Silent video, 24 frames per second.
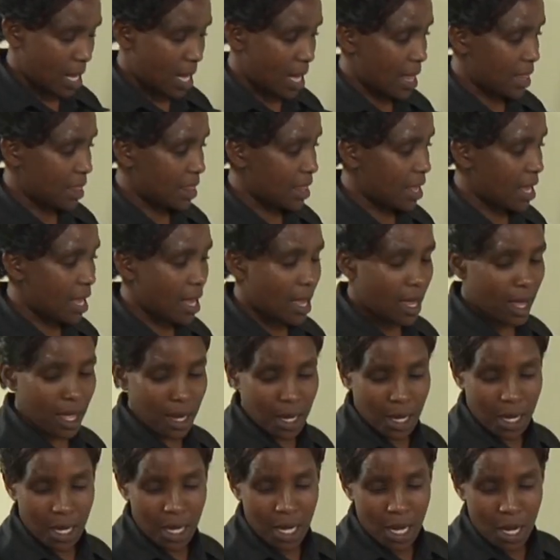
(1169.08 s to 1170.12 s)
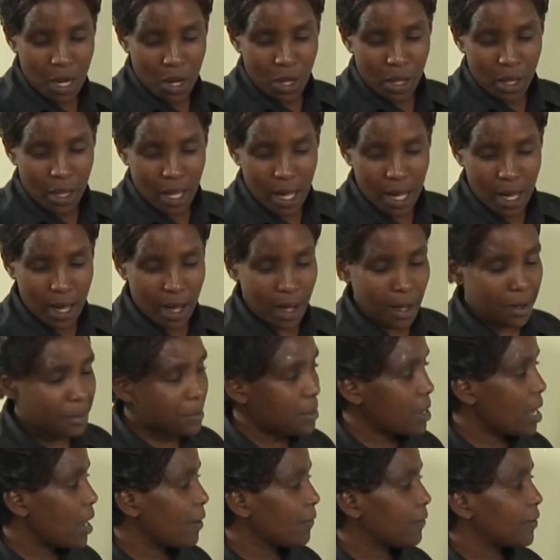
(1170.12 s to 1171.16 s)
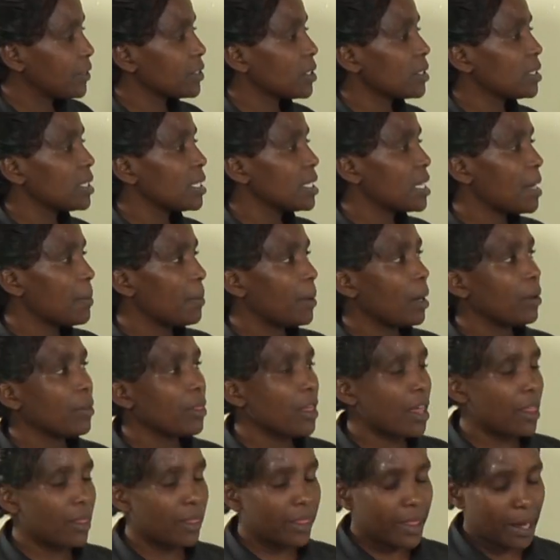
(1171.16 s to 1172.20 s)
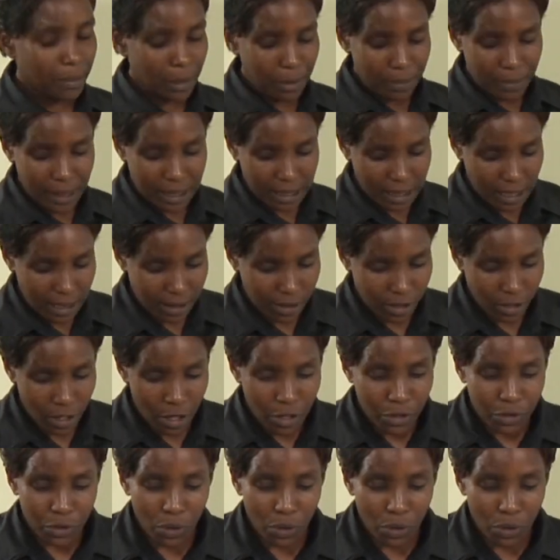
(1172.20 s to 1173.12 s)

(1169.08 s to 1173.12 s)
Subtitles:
And there we have also seen about the thermometers.